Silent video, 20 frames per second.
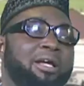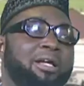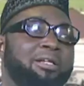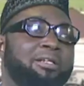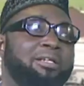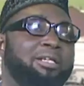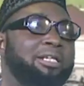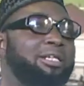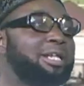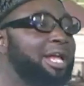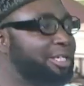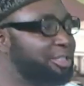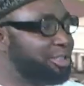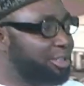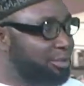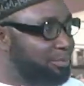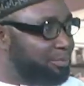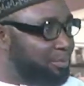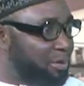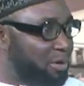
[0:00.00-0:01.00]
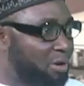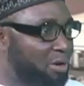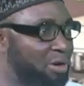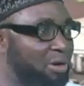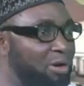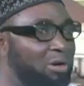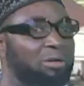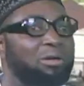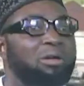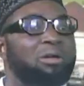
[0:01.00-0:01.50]
leadership
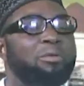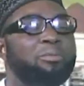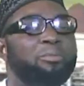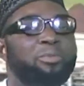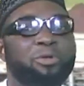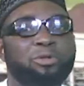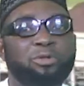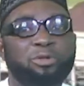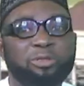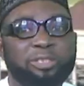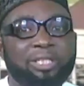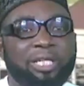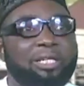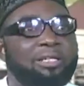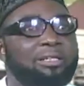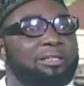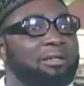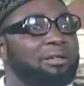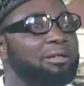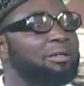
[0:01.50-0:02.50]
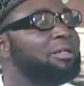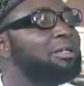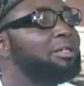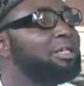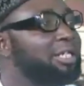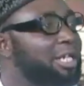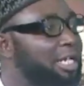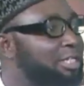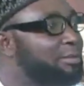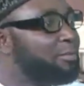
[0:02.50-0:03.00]
or producing
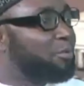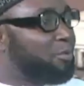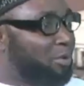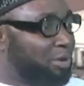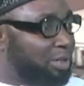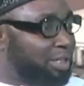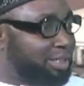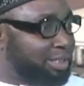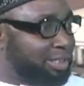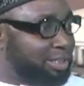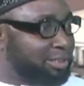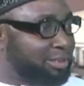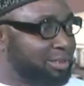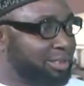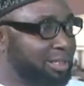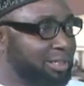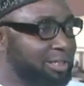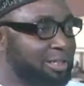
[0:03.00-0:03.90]
leadership qualities,